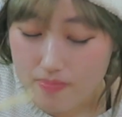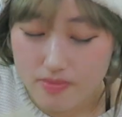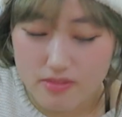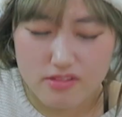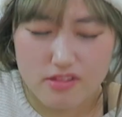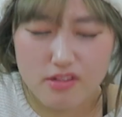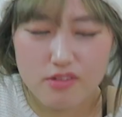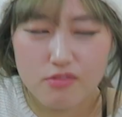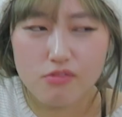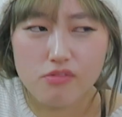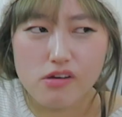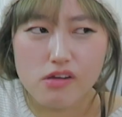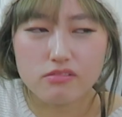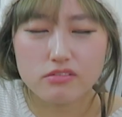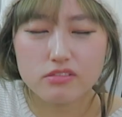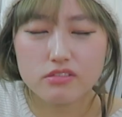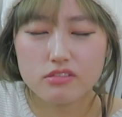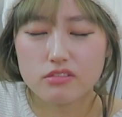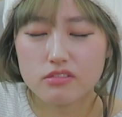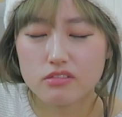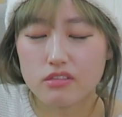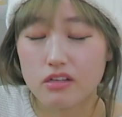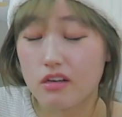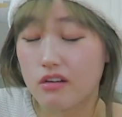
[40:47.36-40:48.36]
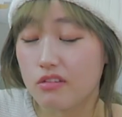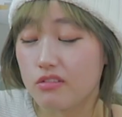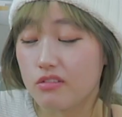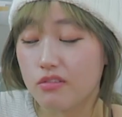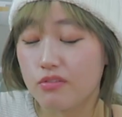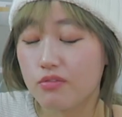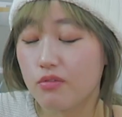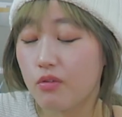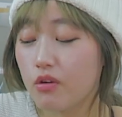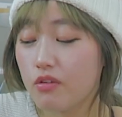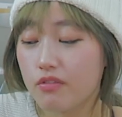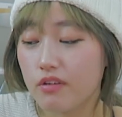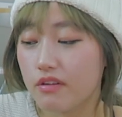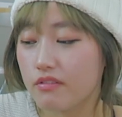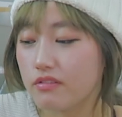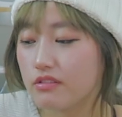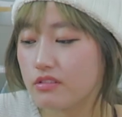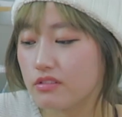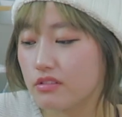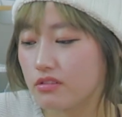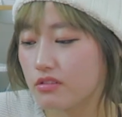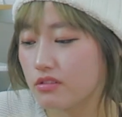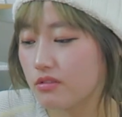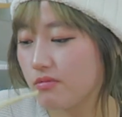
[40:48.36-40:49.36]
No, 5 years ago? 4 or 5
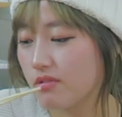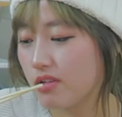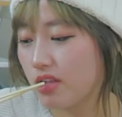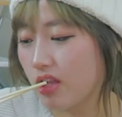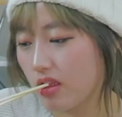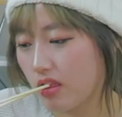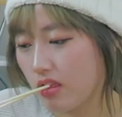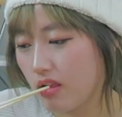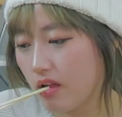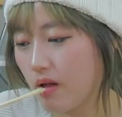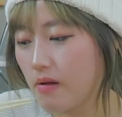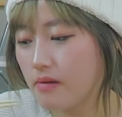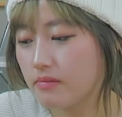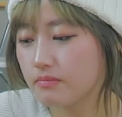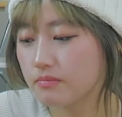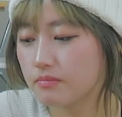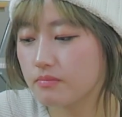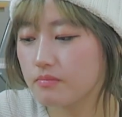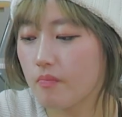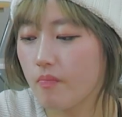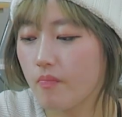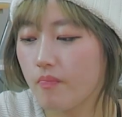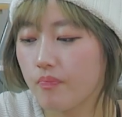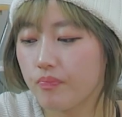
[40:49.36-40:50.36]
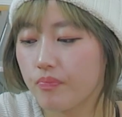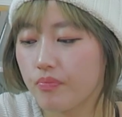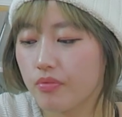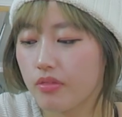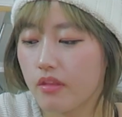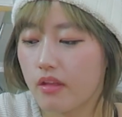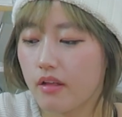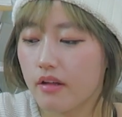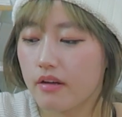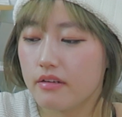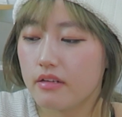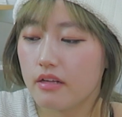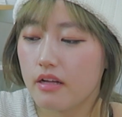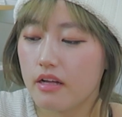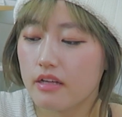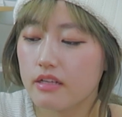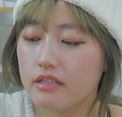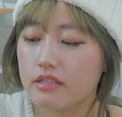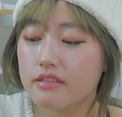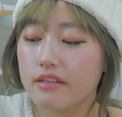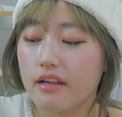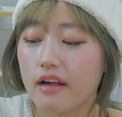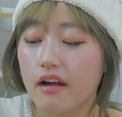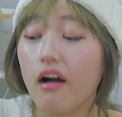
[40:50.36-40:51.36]
years ago, something like that. And
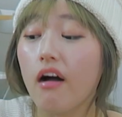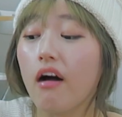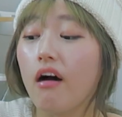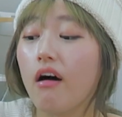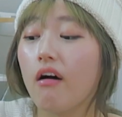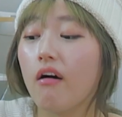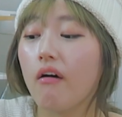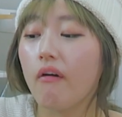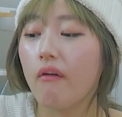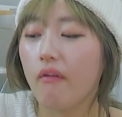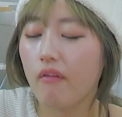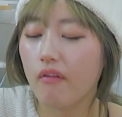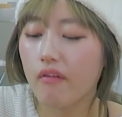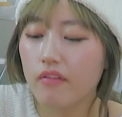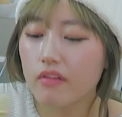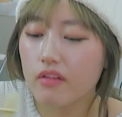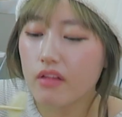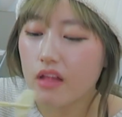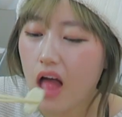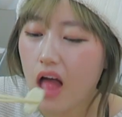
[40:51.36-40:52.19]
he's like, oh.